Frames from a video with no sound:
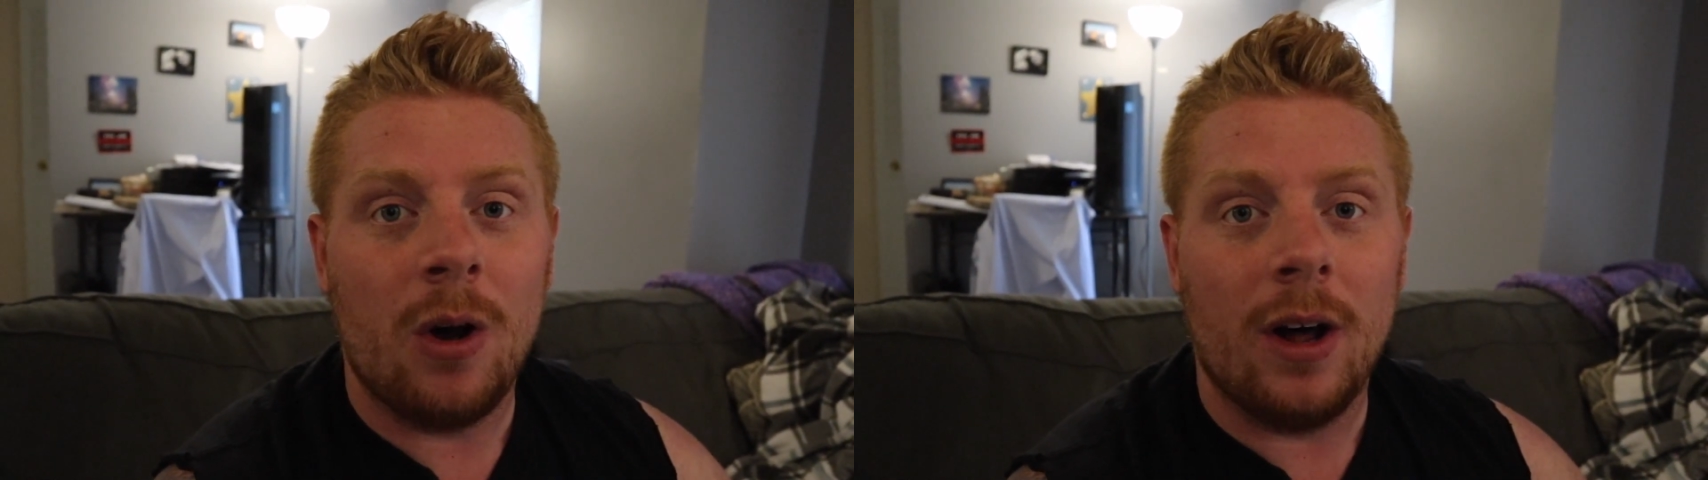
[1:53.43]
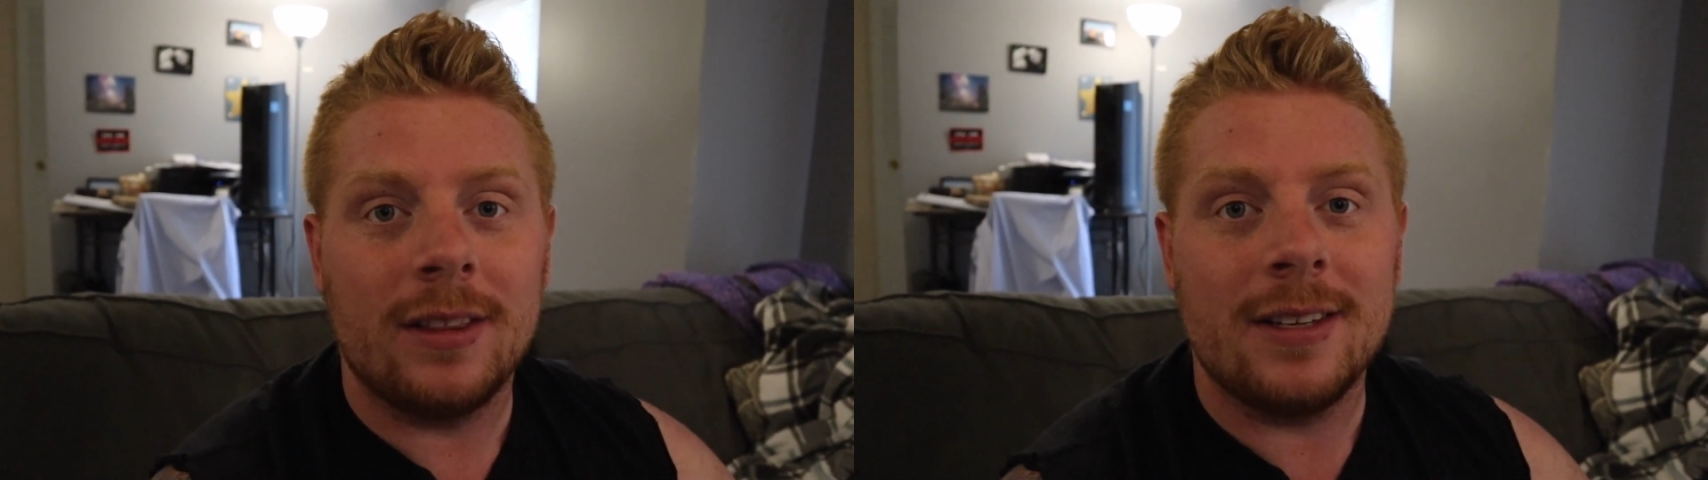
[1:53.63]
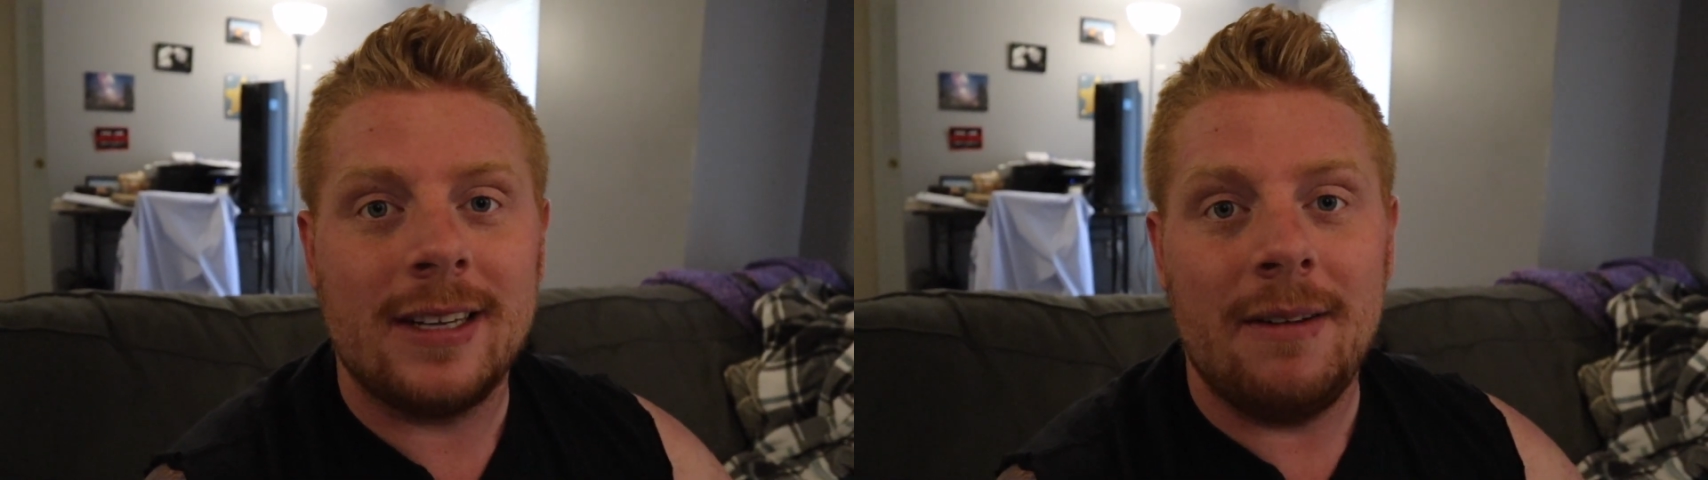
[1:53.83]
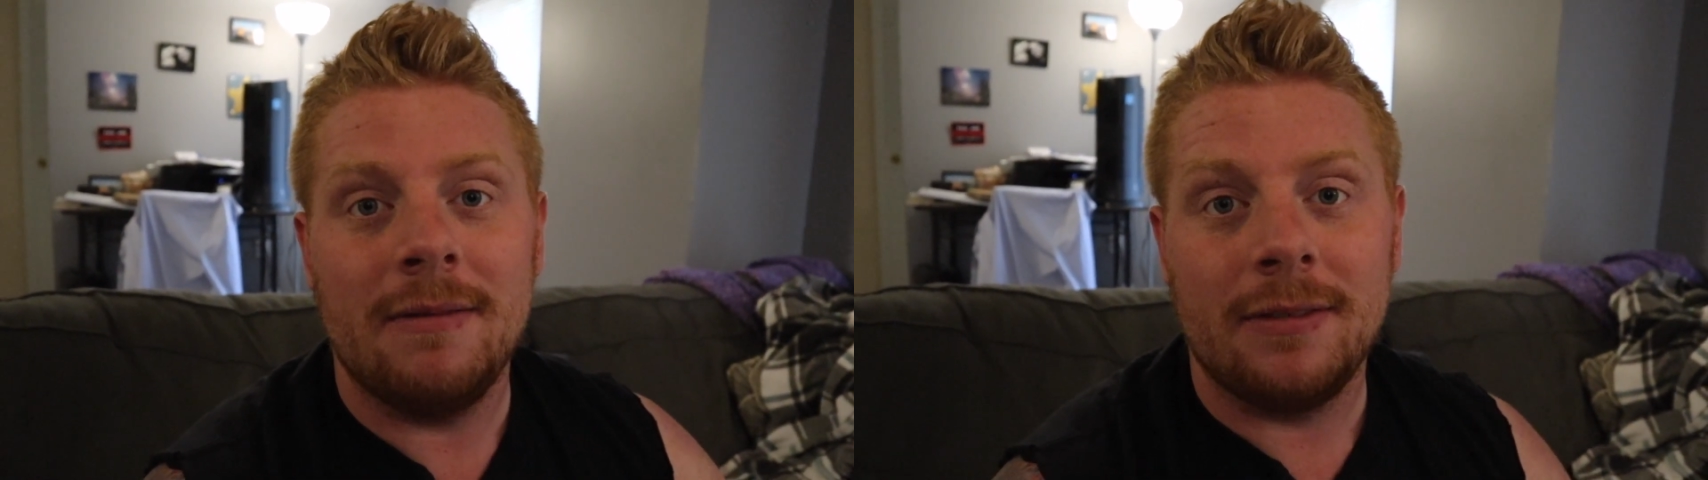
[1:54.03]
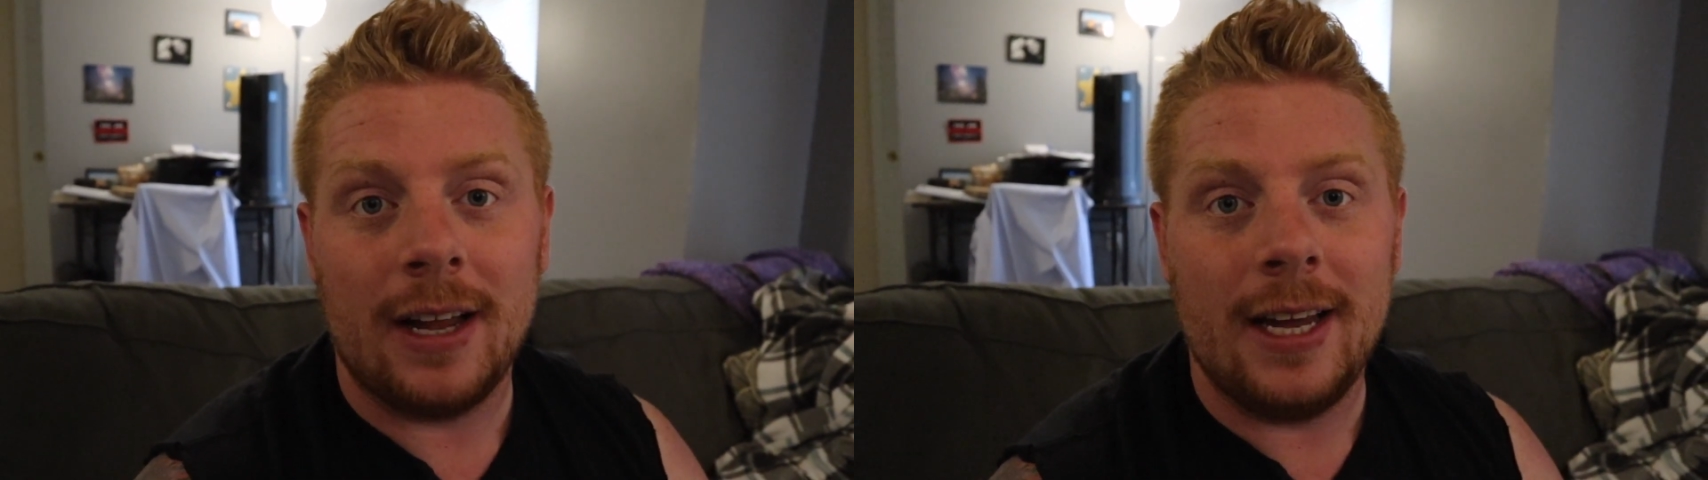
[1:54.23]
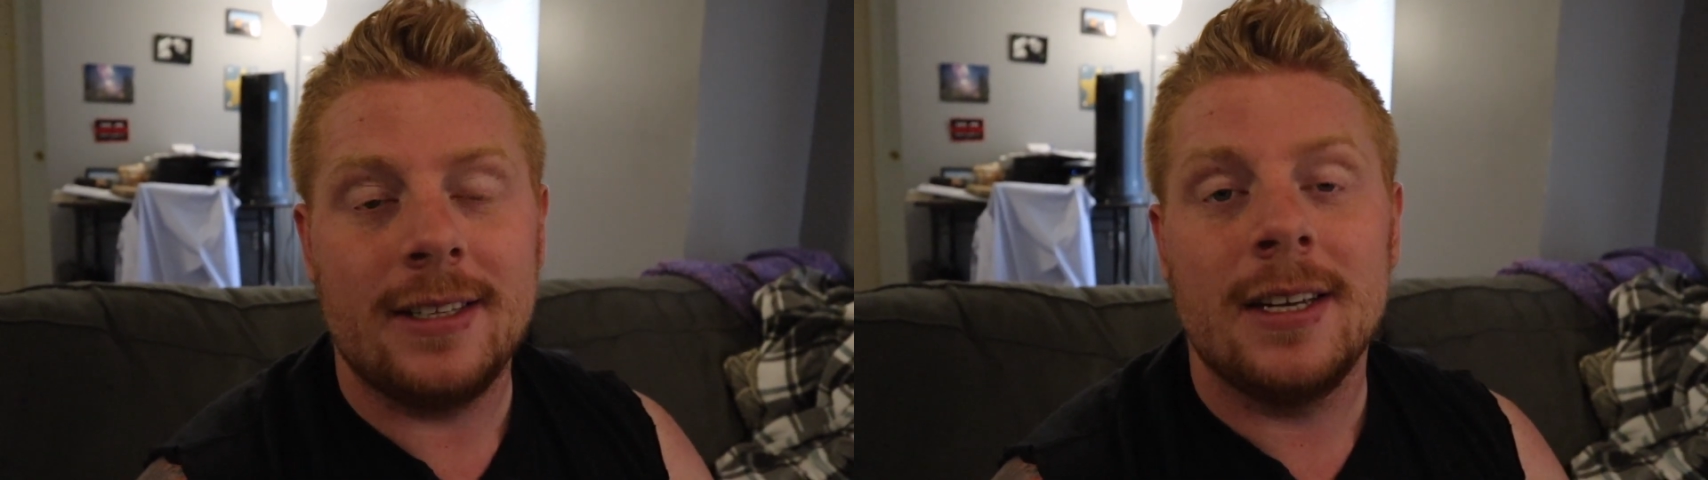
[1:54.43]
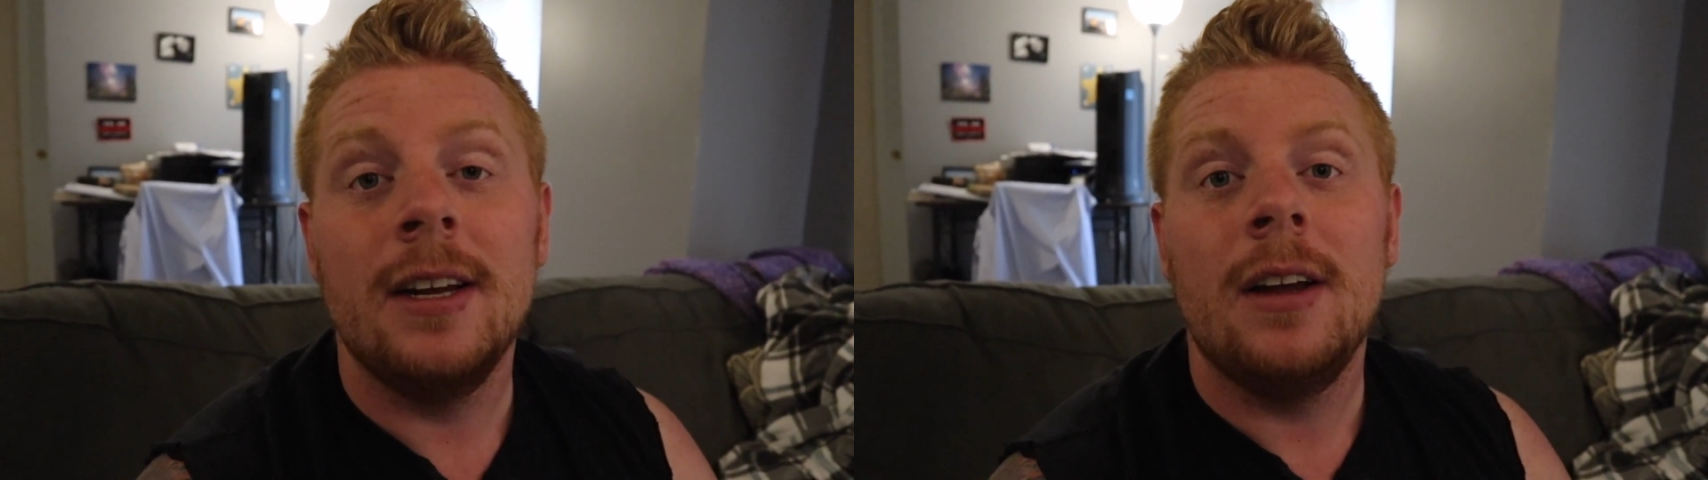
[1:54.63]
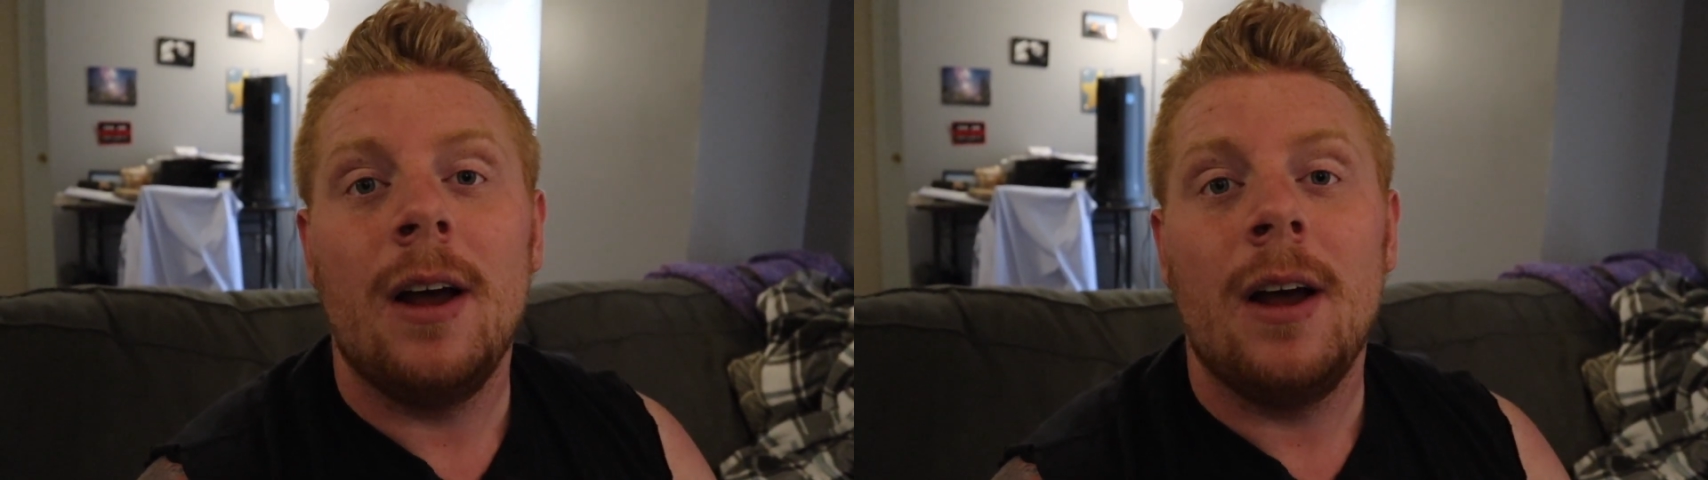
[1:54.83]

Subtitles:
caught the same flight